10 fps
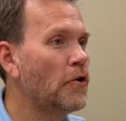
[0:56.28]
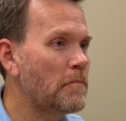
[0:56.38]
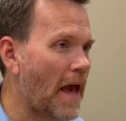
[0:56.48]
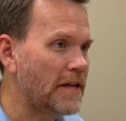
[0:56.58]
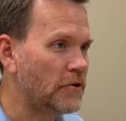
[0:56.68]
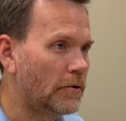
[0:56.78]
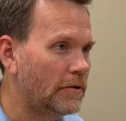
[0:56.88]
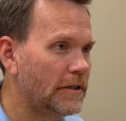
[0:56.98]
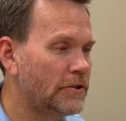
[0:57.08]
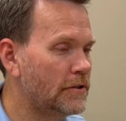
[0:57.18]
manual.
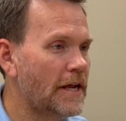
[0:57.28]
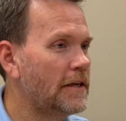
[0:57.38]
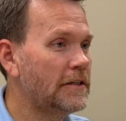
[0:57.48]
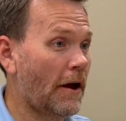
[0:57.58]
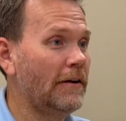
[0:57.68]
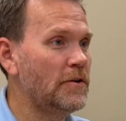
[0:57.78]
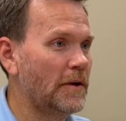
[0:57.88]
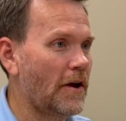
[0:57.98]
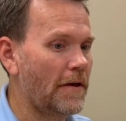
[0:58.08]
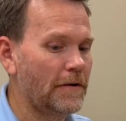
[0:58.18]
It just had a
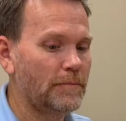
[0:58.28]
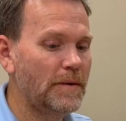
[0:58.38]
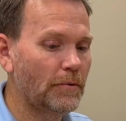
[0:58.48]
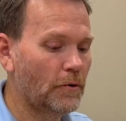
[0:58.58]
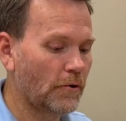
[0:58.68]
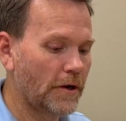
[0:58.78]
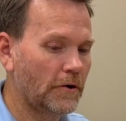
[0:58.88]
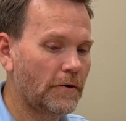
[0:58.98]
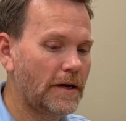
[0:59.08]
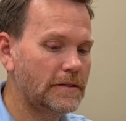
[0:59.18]
document on there, and people were going
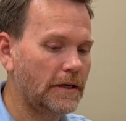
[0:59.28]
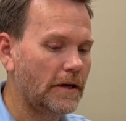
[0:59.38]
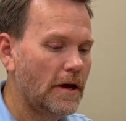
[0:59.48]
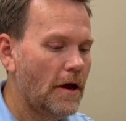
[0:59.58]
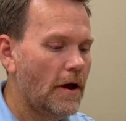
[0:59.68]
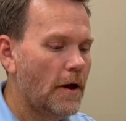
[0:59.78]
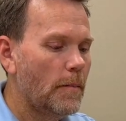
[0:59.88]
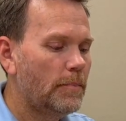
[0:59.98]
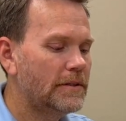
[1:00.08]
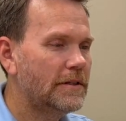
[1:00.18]
crazy.
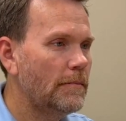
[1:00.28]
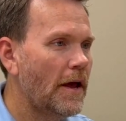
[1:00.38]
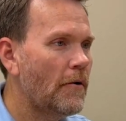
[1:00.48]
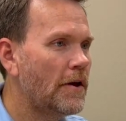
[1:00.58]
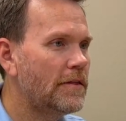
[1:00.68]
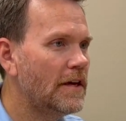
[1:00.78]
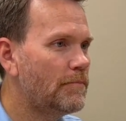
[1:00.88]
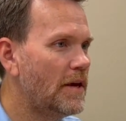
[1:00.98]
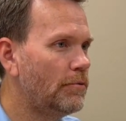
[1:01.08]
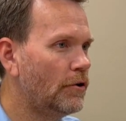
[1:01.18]
But somehow I think
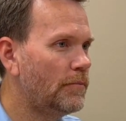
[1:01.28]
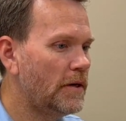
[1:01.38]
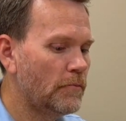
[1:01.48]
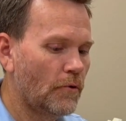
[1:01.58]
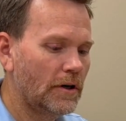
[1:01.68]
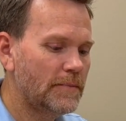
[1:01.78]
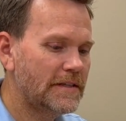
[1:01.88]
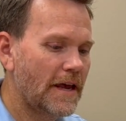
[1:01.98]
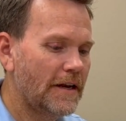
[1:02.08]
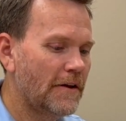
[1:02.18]
people would be more
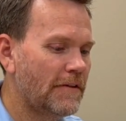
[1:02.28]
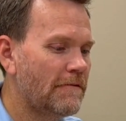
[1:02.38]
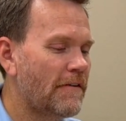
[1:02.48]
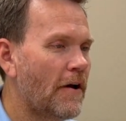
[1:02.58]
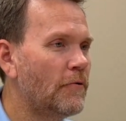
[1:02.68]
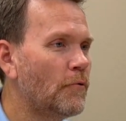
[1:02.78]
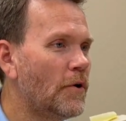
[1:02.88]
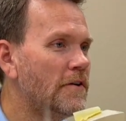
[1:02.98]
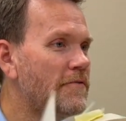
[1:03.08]
upset if they found one of